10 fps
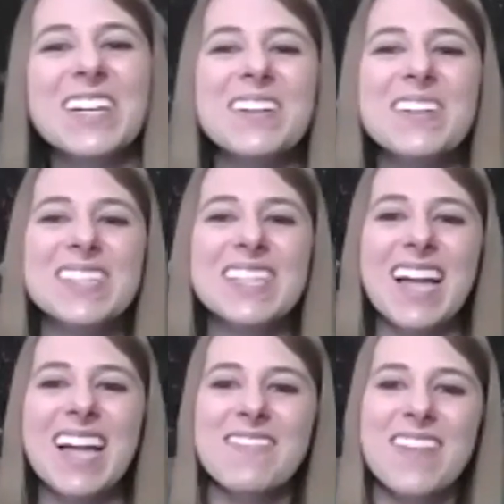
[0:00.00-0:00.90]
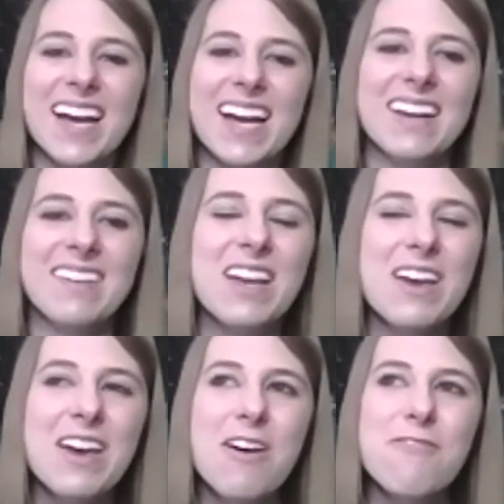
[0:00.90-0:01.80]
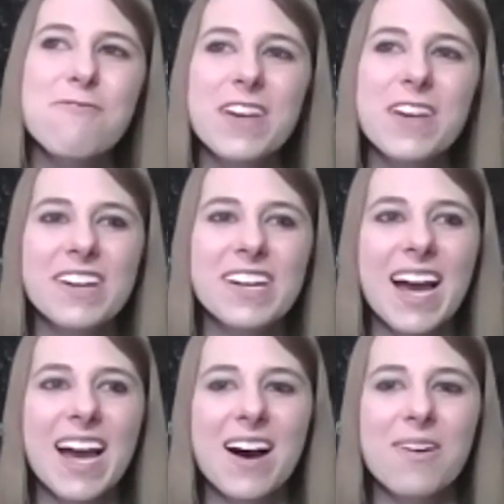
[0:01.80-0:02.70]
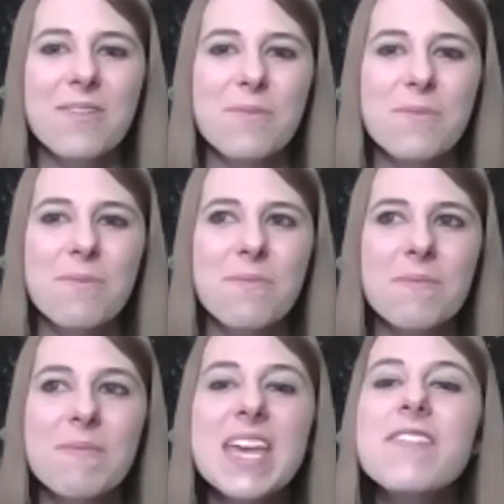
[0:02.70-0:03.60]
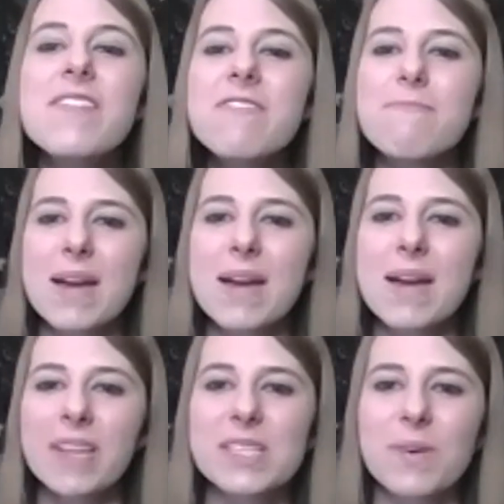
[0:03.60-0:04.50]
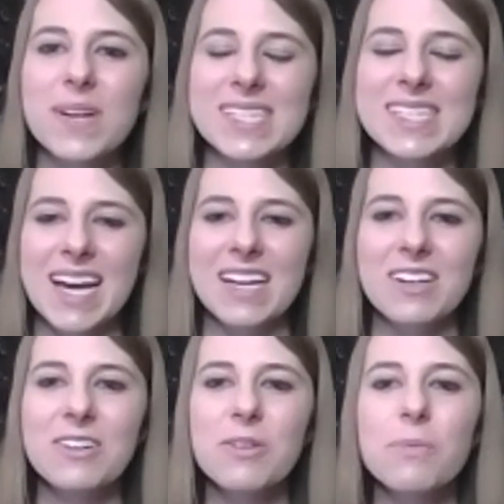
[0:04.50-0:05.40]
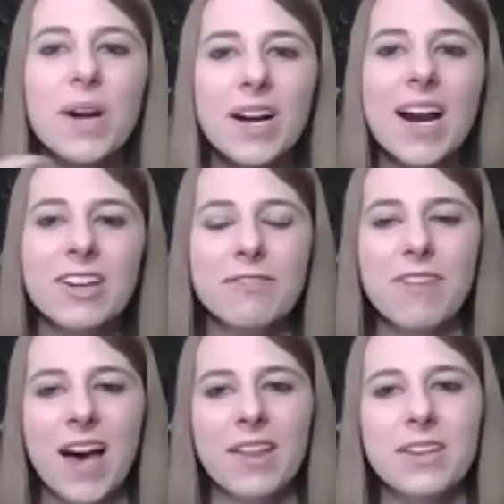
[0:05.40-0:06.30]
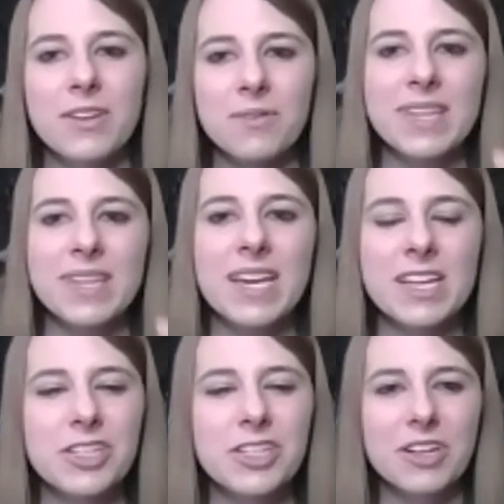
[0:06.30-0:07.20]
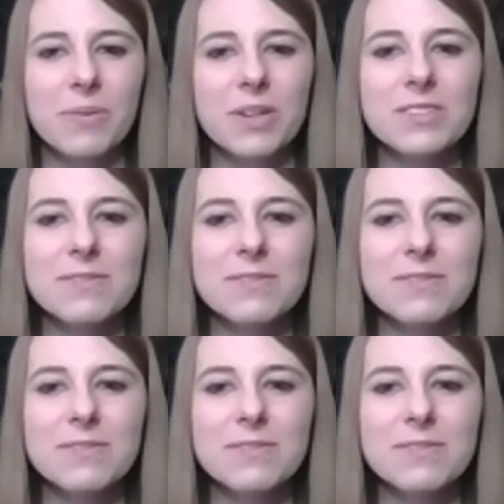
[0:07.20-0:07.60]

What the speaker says: it was a lot of that kind of like figuring out, even if my place wasn't technical, where I could value in the engineering world.